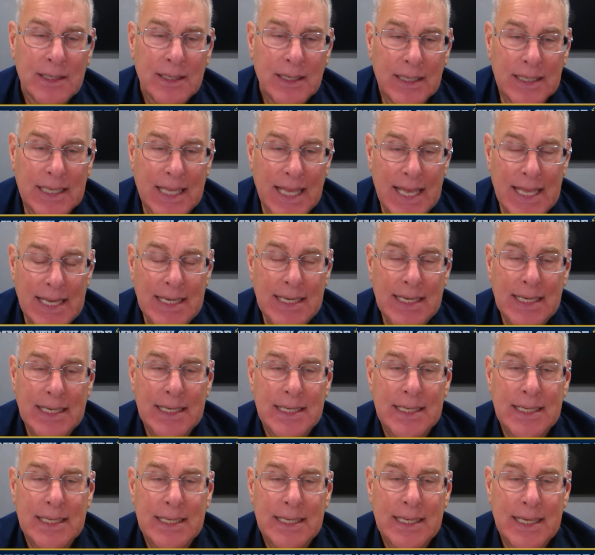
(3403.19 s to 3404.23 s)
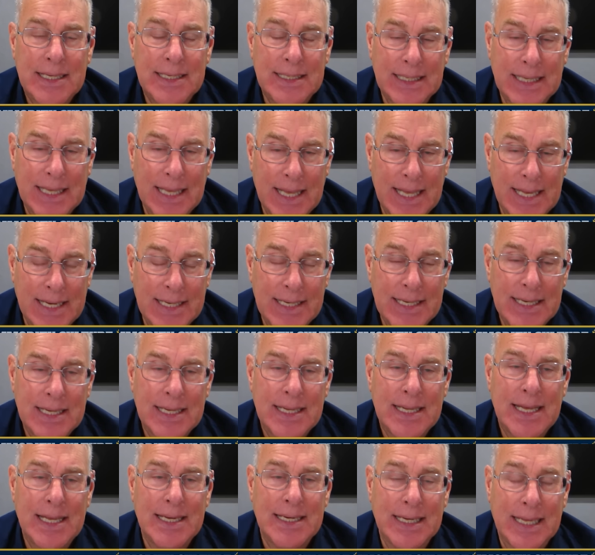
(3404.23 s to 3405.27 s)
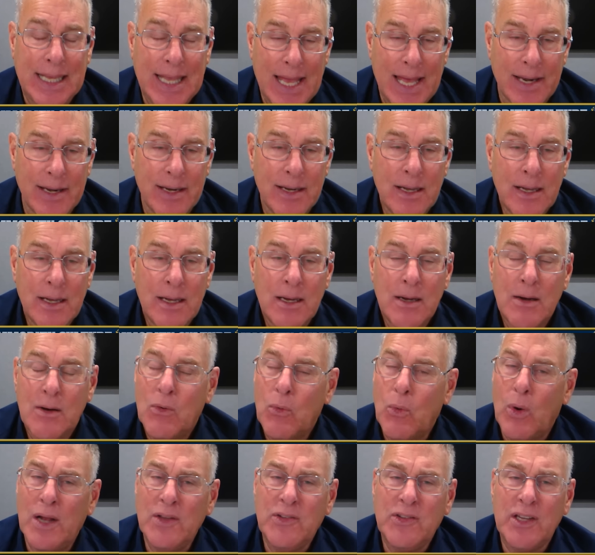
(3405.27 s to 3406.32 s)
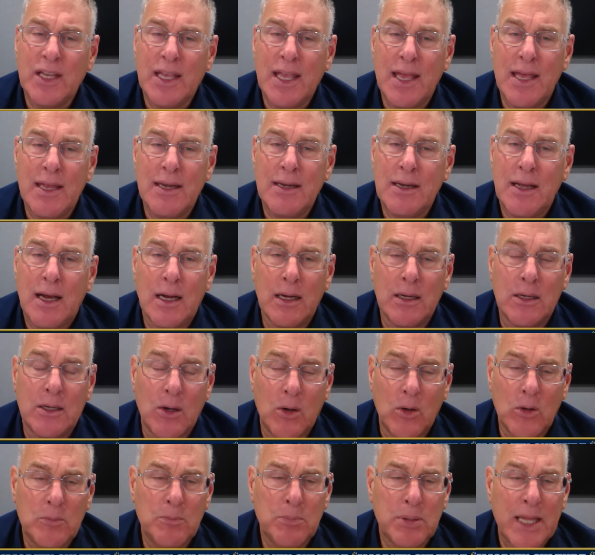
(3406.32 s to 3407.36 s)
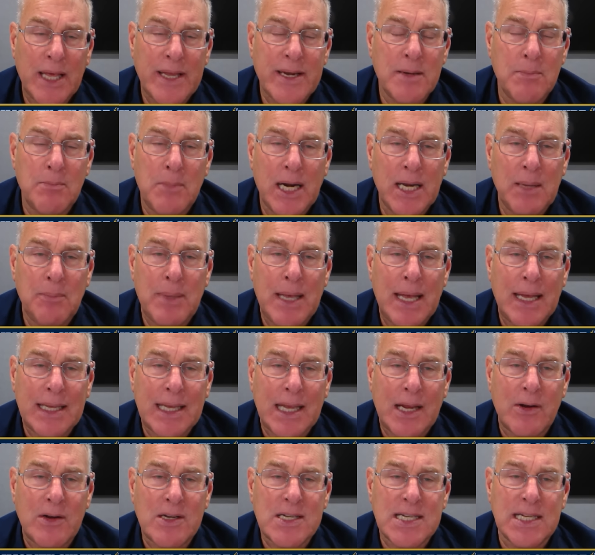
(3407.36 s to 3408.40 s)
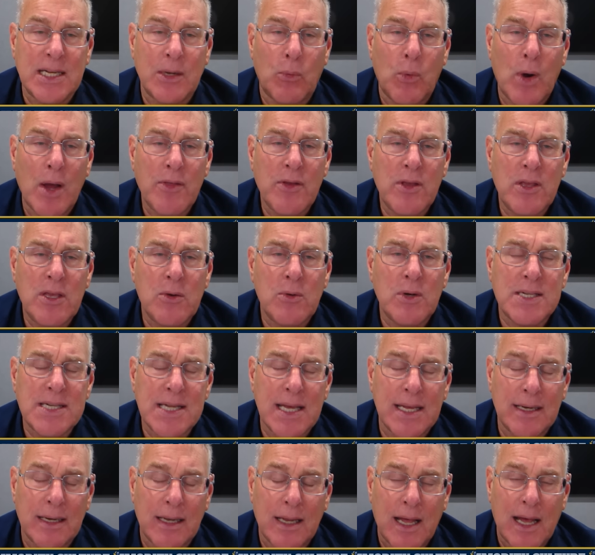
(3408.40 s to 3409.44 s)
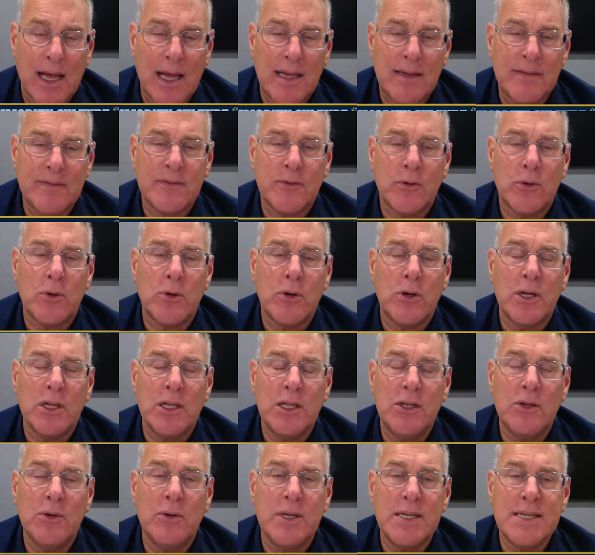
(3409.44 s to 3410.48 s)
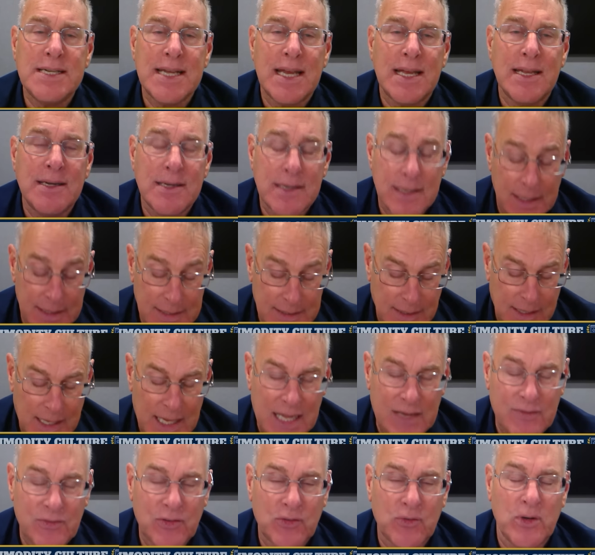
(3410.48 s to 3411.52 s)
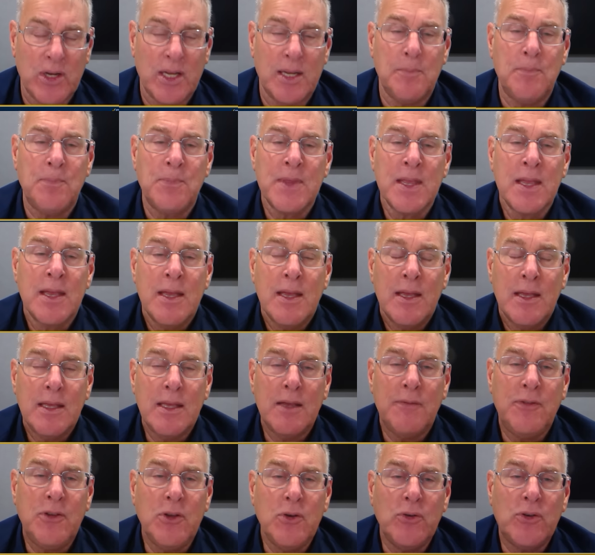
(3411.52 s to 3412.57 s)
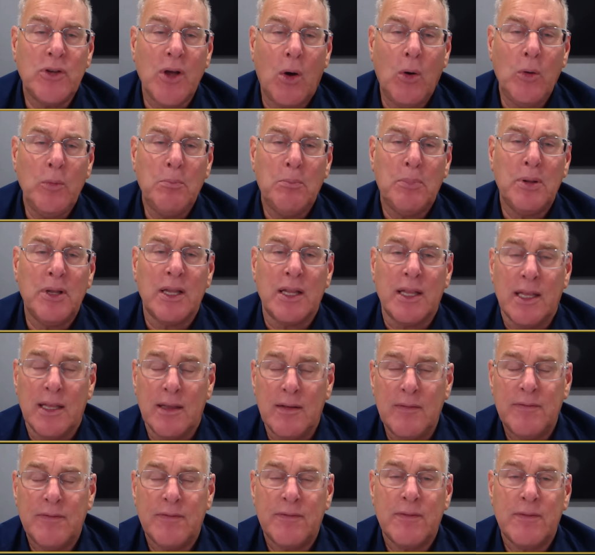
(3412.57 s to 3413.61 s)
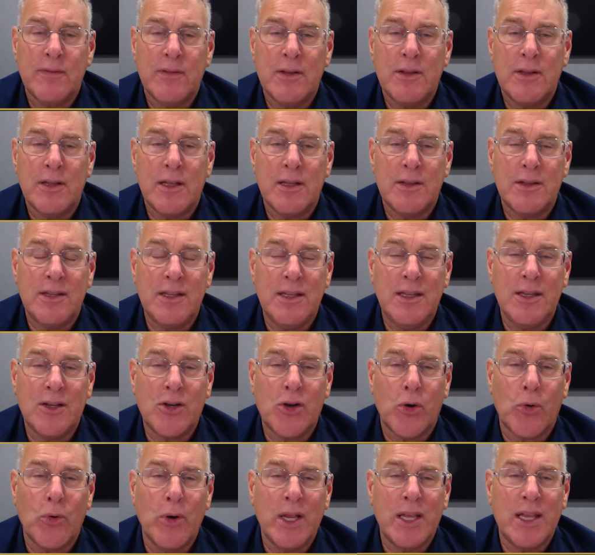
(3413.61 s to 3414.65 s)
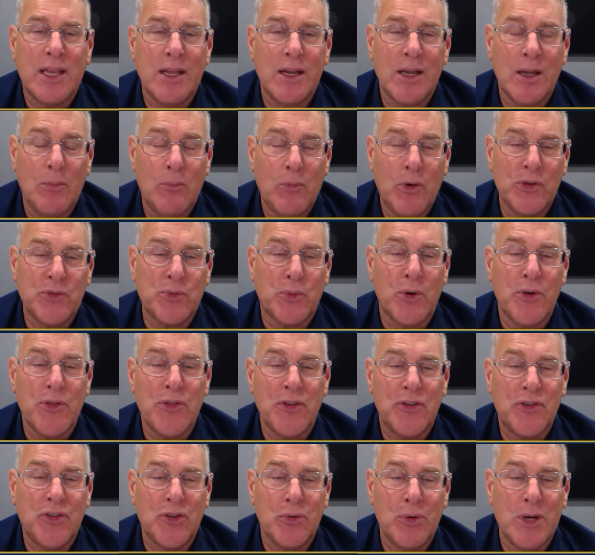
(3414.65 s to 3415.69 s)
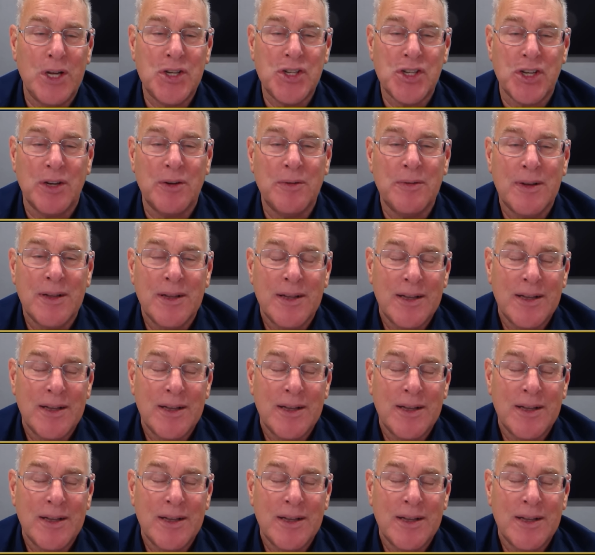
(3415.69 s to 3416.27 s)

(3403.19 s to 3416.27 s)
again and again and again. Once again, a gold plated money back guarantee. Whether you attend live or you attend in a live stream, if you don't believe that the curriculum was worth the tuition,